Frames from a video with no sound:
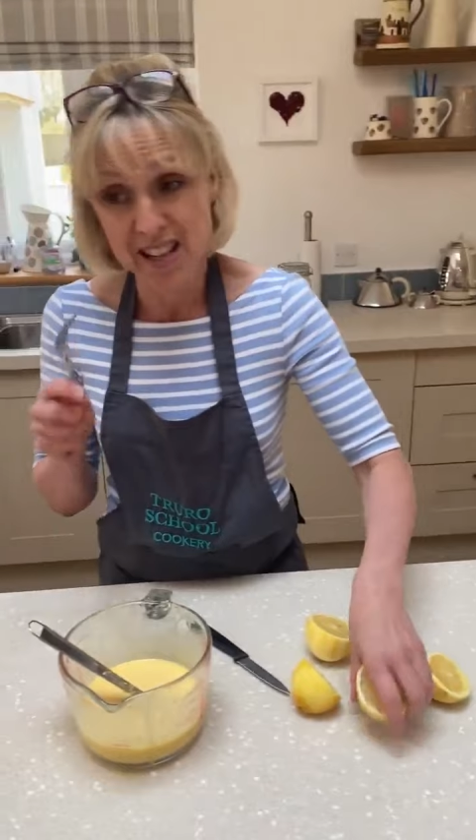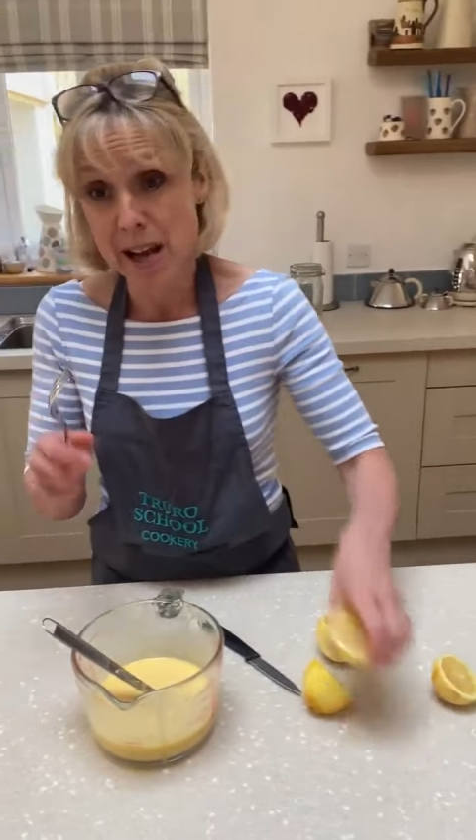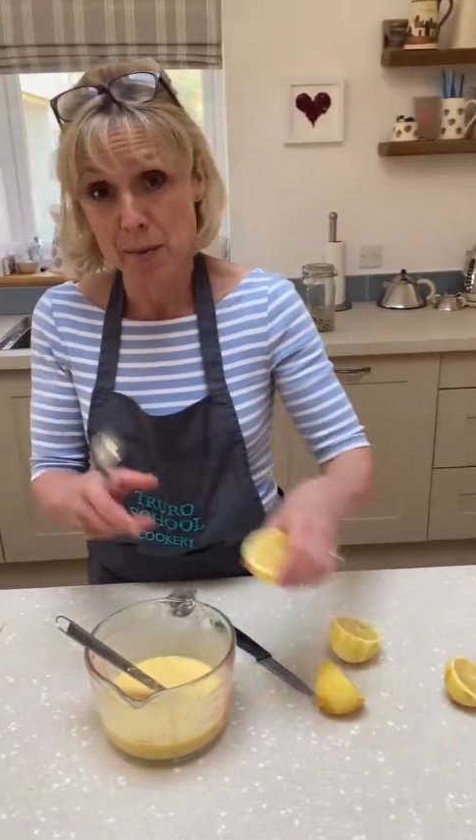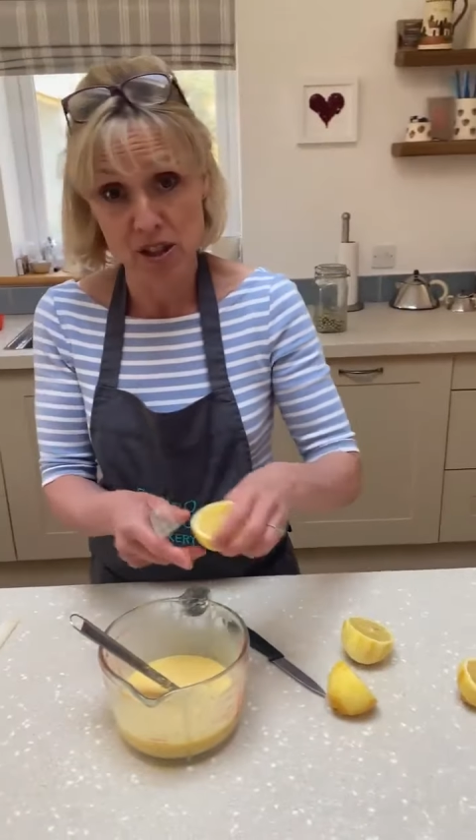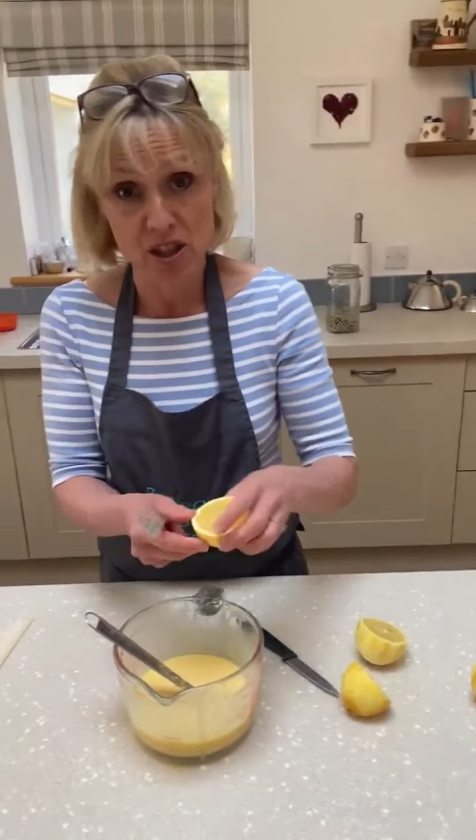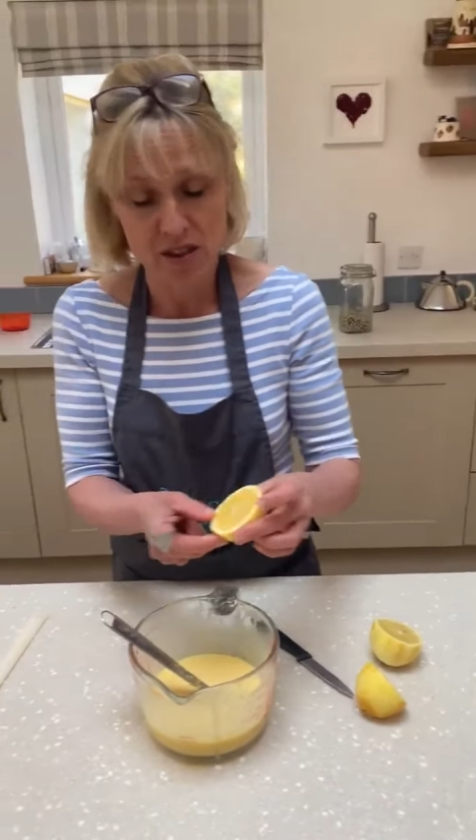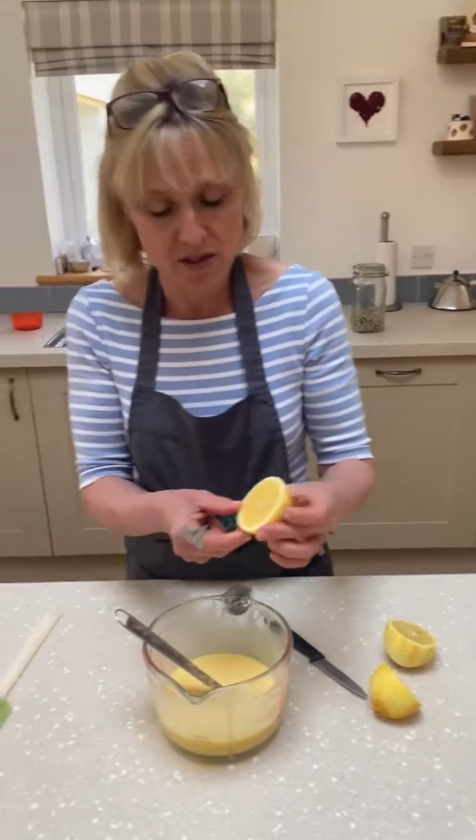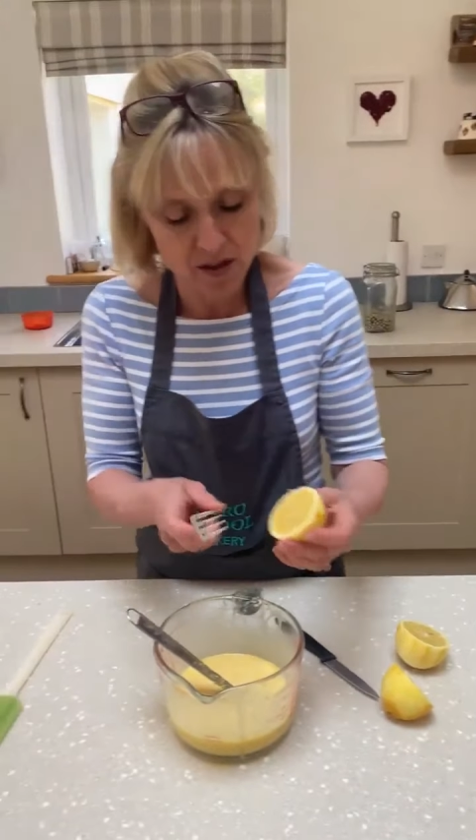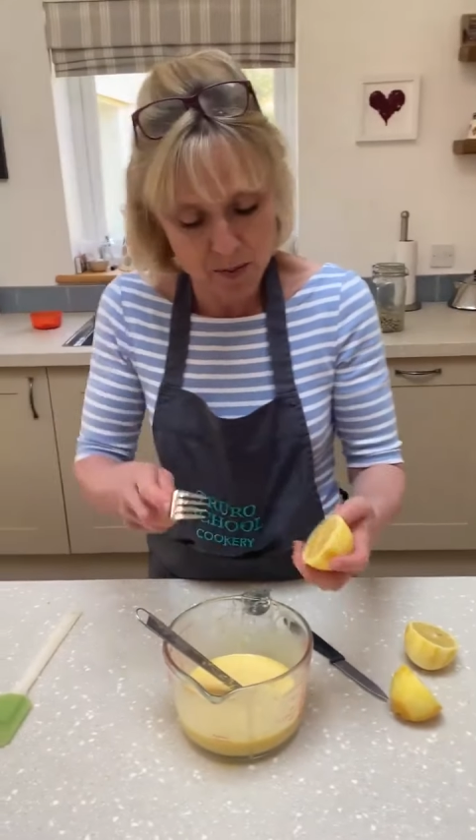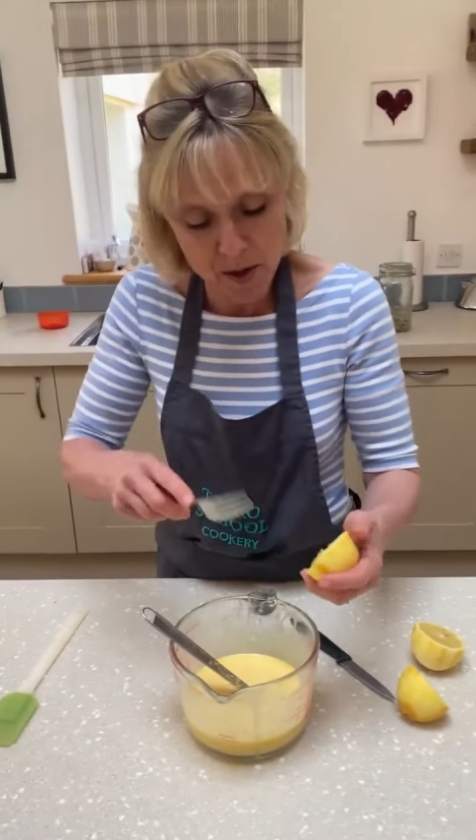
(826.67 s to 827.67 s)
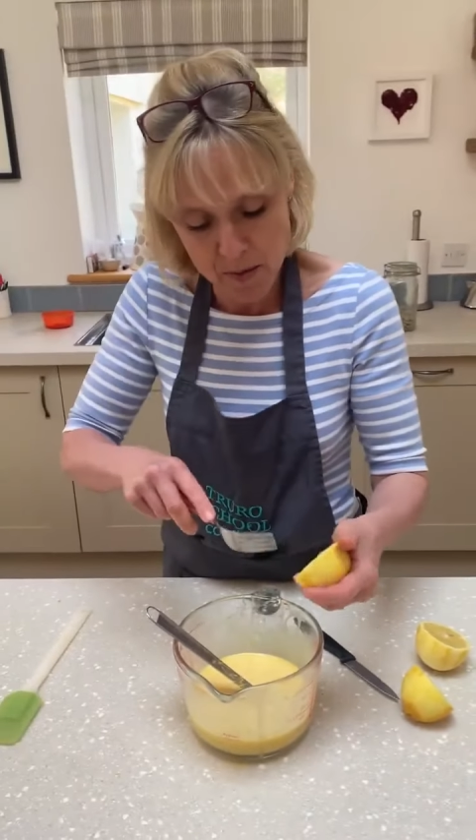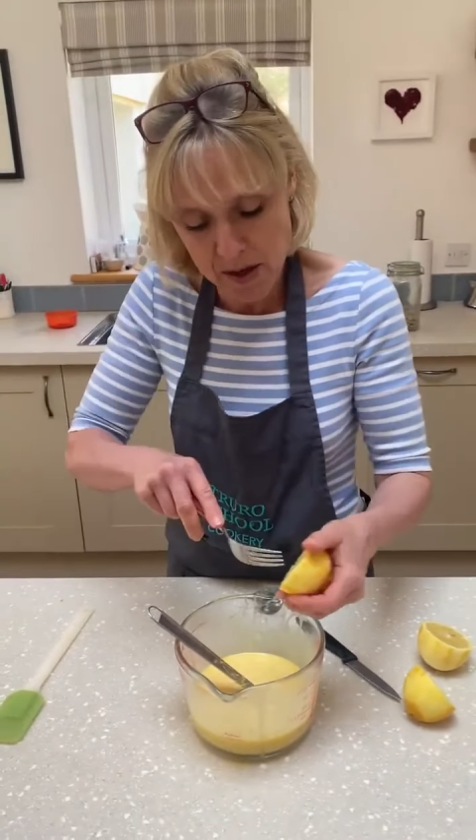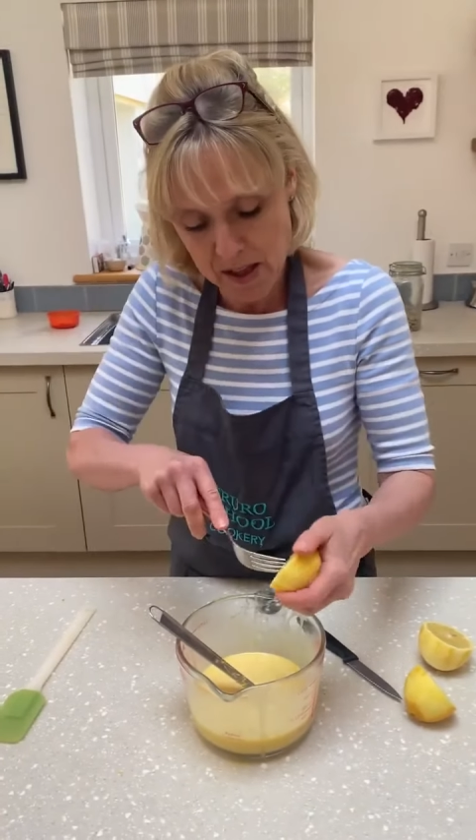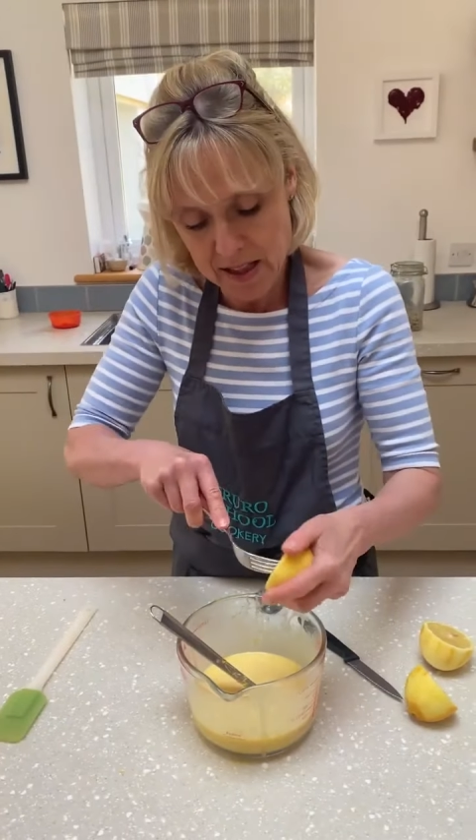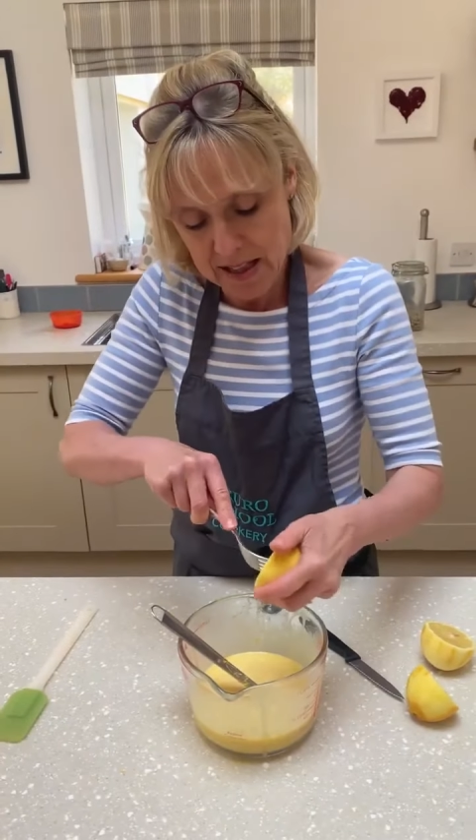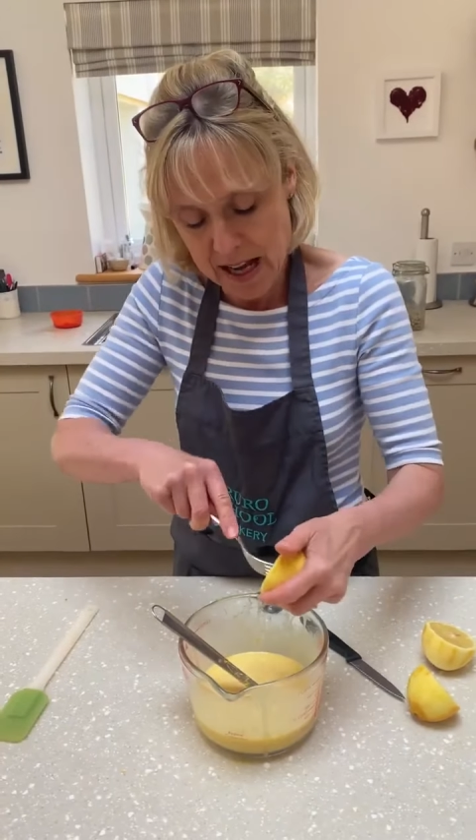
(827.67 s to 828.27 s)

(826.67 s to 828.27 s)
lemon juicer at the moment in this